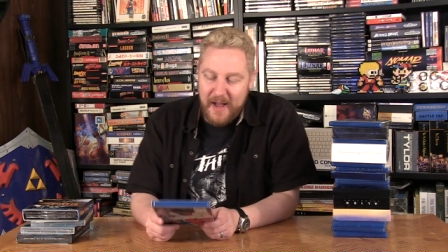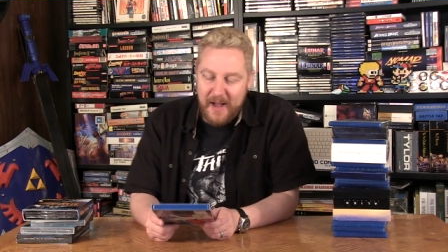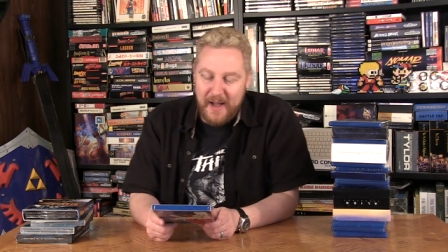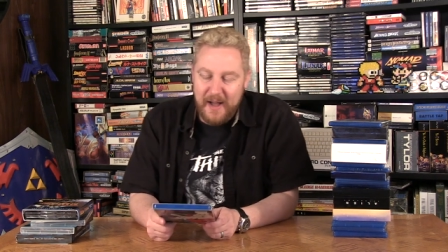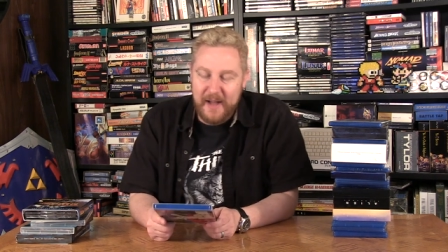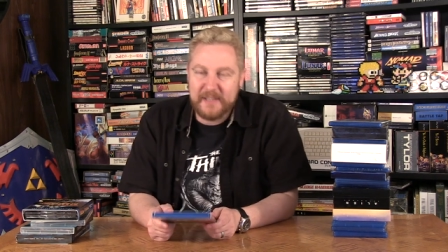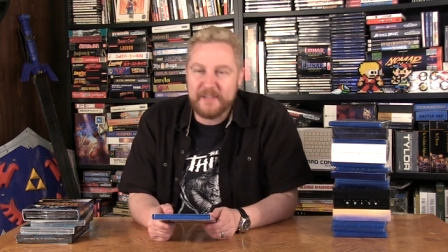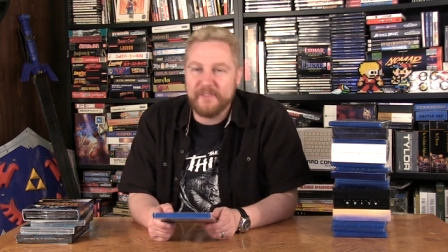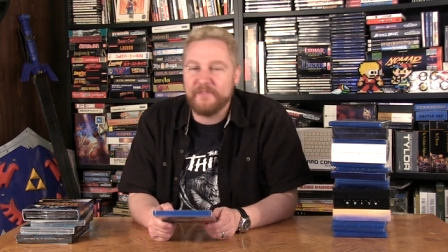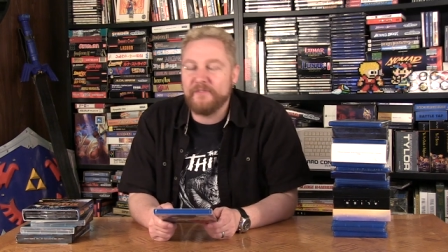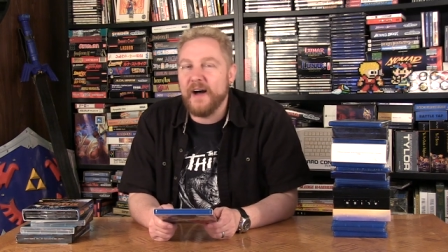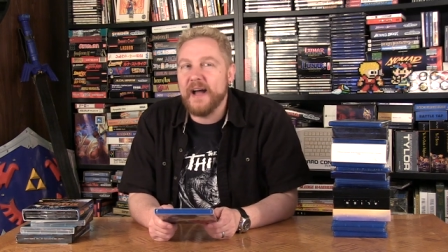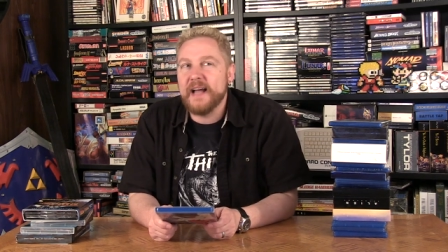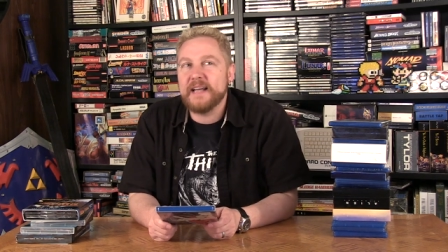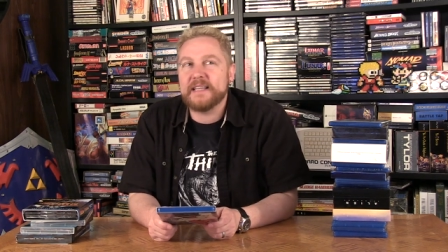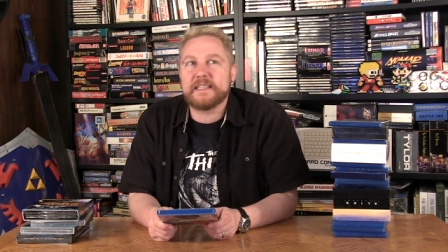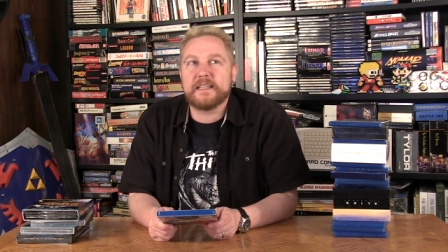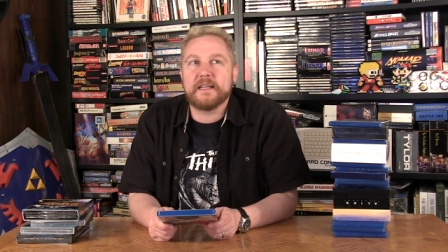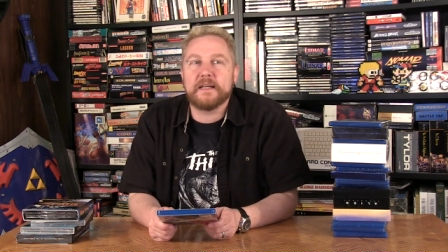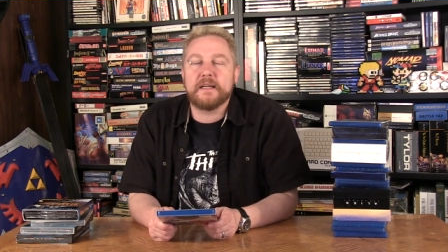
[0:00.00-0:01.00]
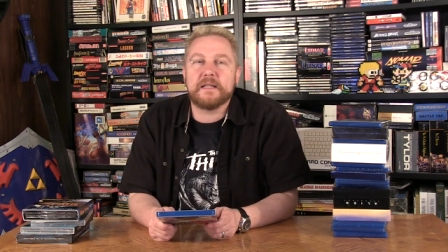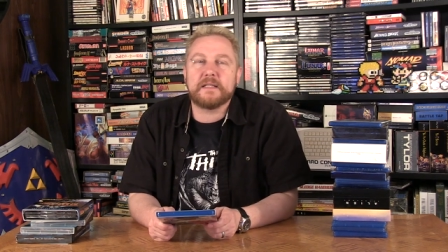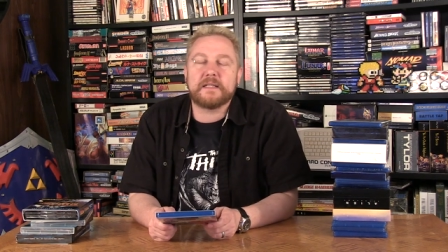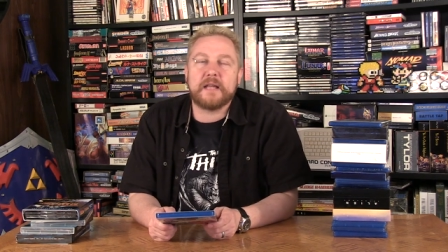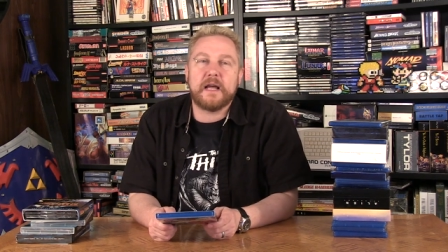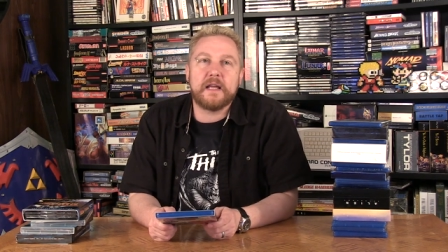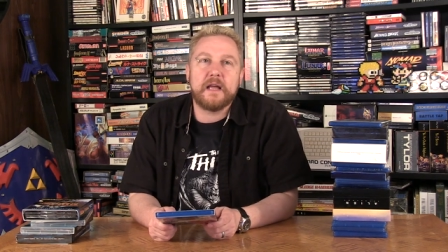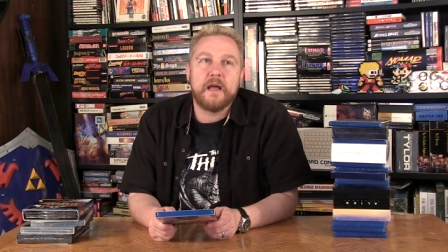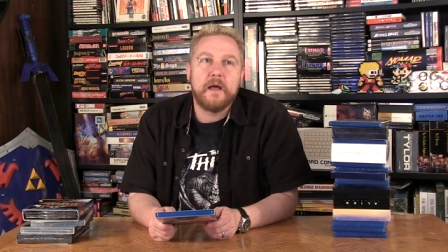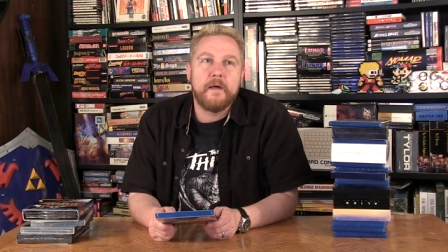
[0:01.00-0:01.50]
uh, devices.
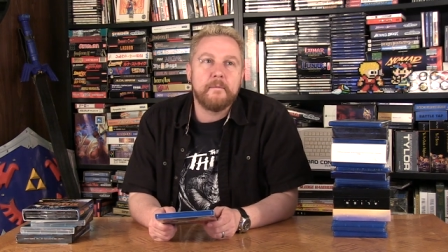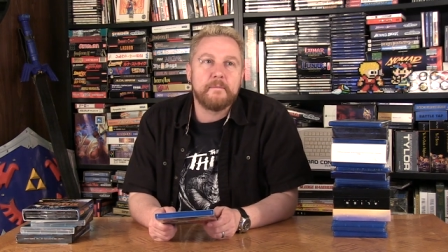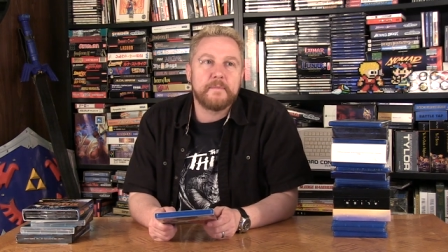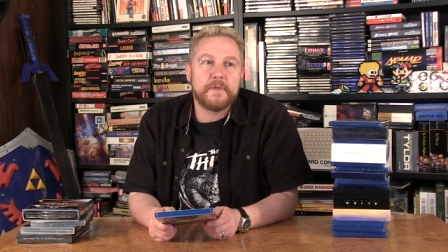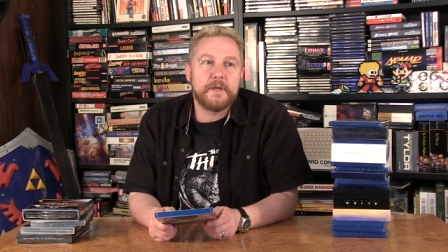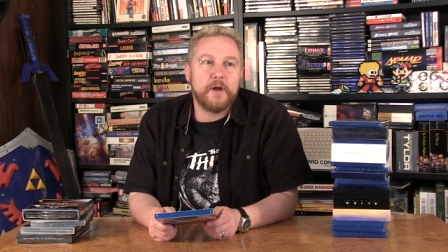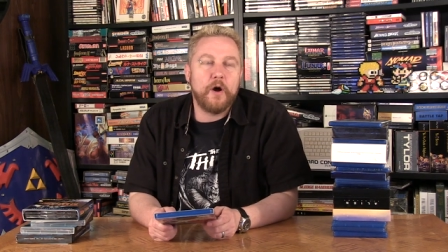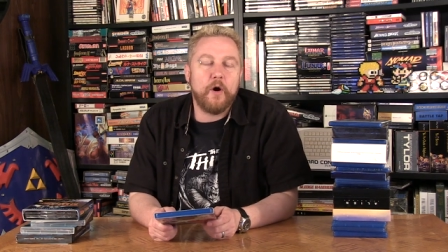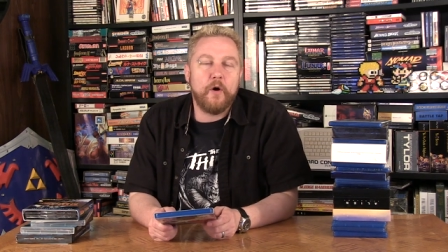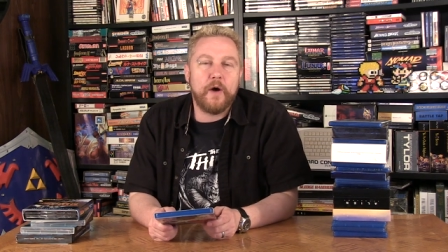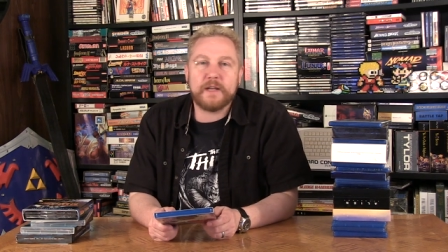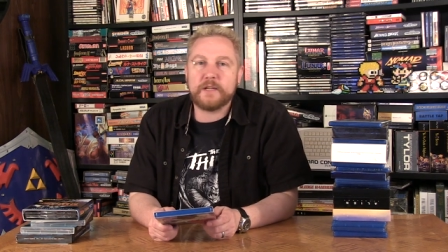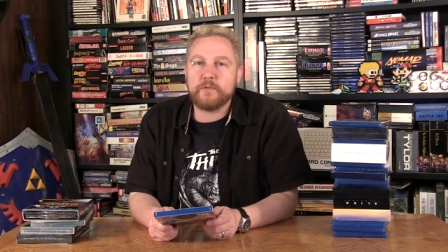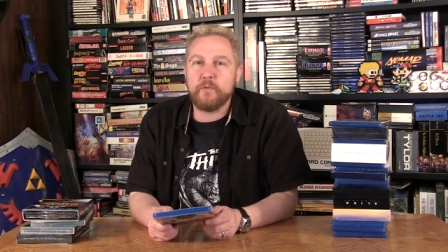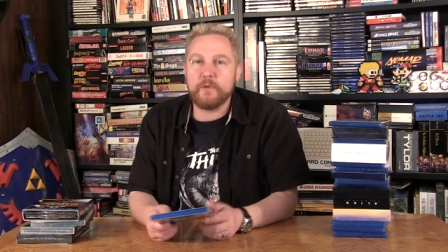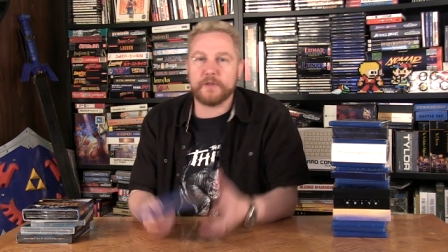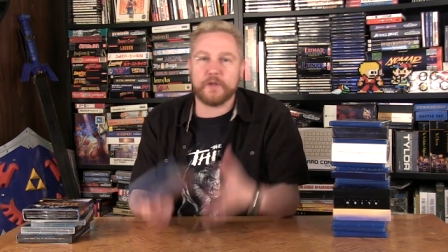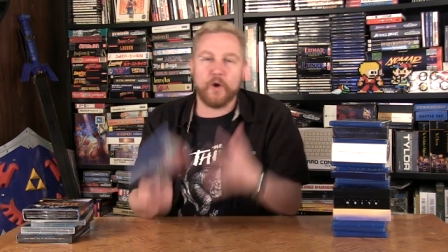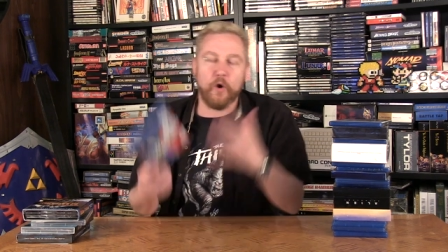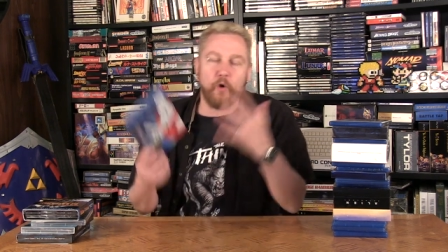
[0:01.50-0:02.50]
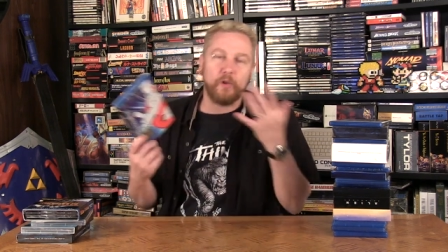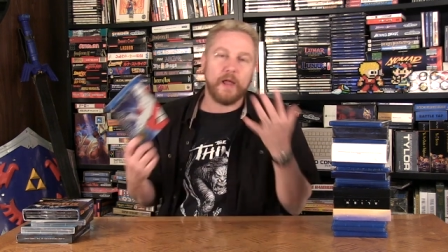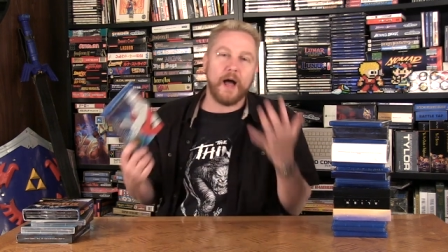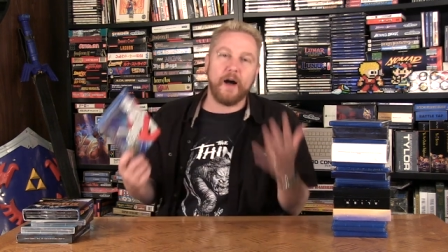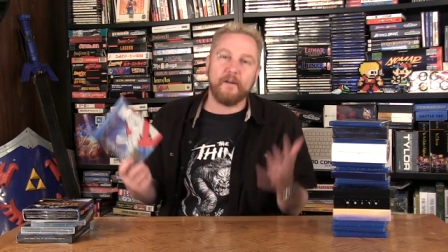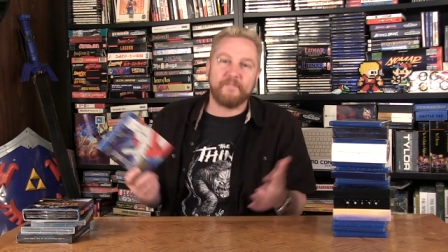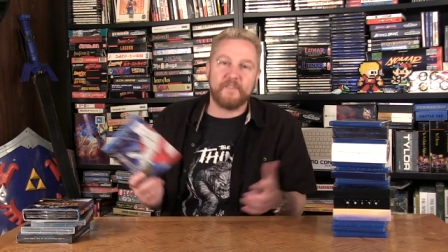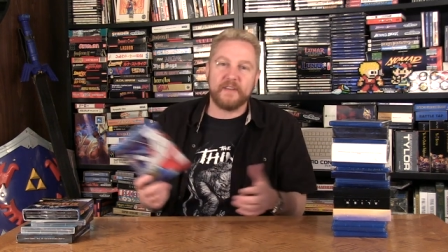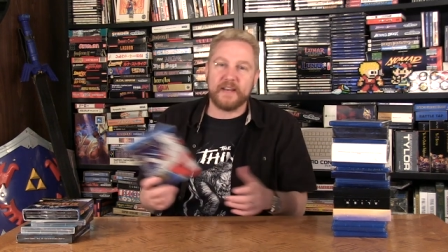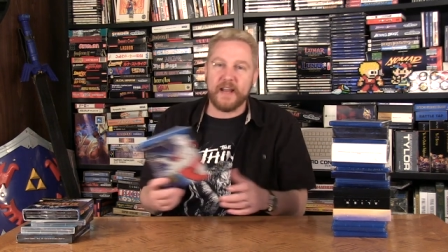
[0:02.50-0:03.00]
I you know I just wanted the whole
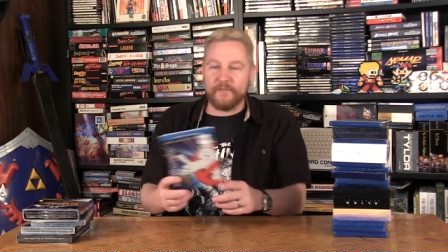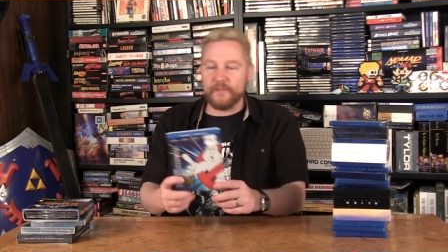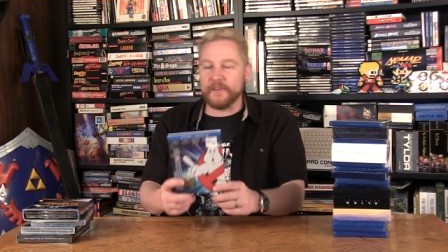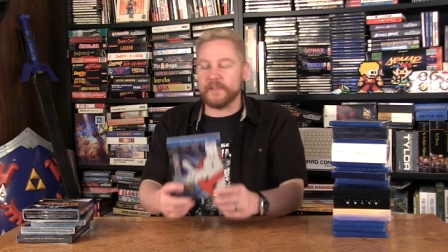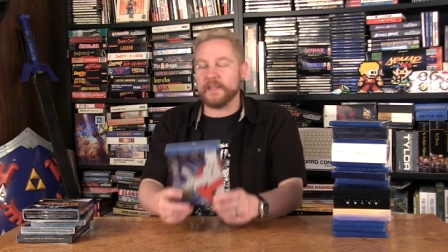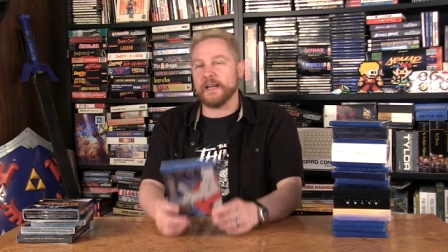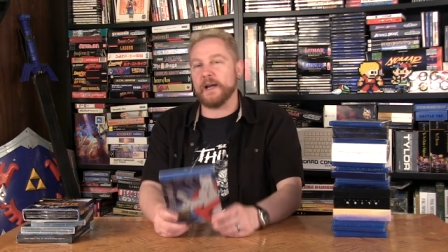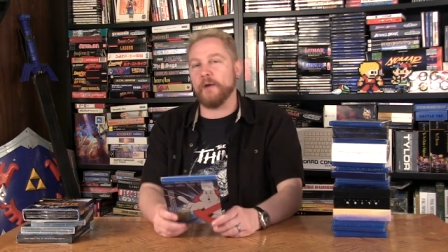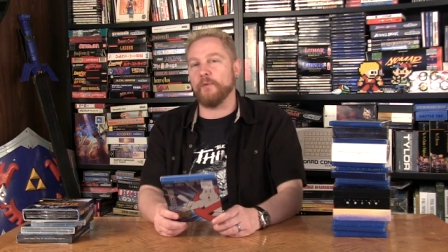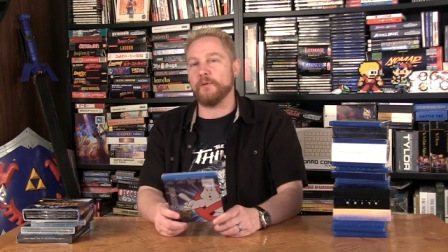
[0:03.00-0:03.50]
outfit, everything.